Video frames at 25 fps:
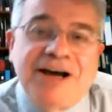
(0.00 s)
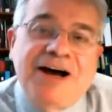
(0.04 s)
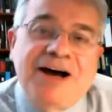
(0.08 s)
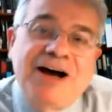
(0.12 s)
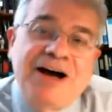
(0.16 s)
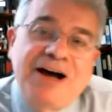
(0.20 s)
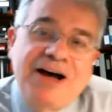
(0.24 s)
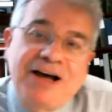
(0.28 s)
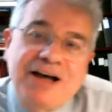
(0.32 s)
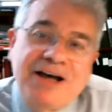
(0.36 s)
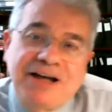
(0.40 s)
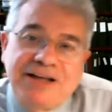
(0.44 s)

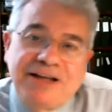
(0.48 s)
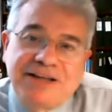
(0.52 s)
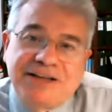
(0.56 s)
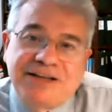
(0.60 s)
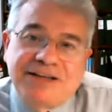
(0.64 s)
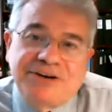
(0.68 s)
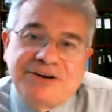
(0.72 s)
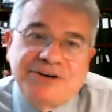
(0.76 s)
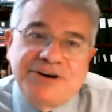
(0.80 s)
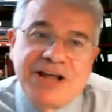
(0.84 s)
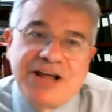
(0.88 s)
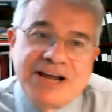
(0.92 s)
uh,
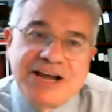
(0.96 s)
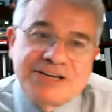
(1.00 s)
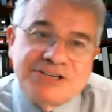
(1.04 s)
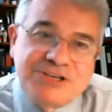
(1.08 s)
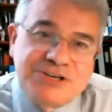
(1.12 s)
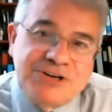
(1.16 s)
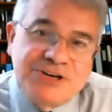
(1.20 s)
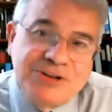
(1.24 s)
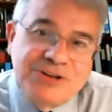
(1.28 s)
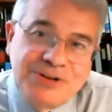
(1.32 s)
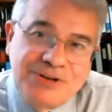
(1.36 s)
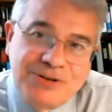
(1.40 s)

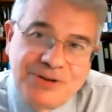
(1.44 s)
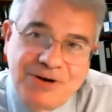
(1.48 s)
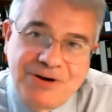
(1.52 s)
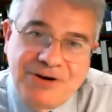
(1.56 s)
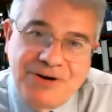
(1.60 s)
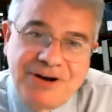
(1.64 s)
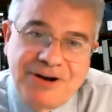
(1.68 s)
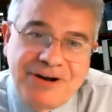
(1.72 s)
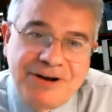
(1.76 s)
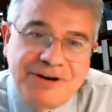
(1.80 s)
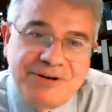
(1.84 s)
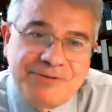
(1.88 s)
international
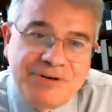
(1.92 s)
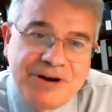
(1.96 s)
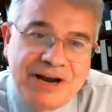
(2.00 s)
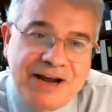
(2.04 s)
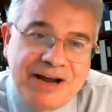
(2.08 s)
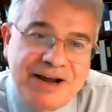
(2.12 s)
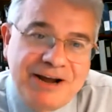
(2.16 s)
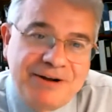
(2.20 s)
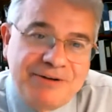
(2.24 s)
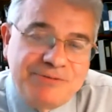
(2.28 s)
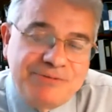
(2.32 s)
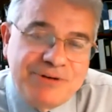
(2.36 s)
law uh,
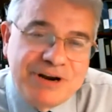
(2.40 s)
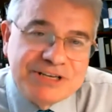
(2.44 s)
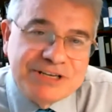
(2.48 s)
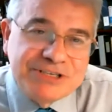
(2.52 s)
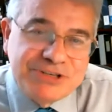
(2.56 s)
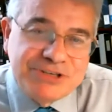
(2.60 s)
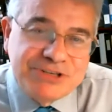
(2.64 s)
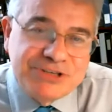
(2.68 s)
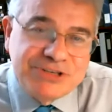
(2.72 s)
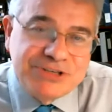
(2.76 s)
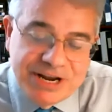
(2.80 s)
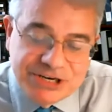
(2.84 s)
uh
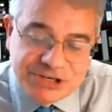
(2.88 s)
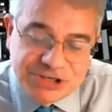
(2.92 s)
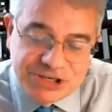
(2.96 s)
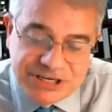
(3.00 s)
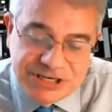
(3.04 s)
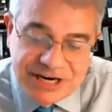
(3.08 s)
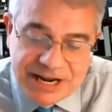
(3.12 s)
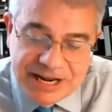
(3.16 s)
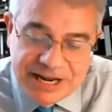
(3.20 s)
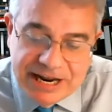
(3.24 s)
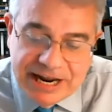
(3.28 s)
restoration?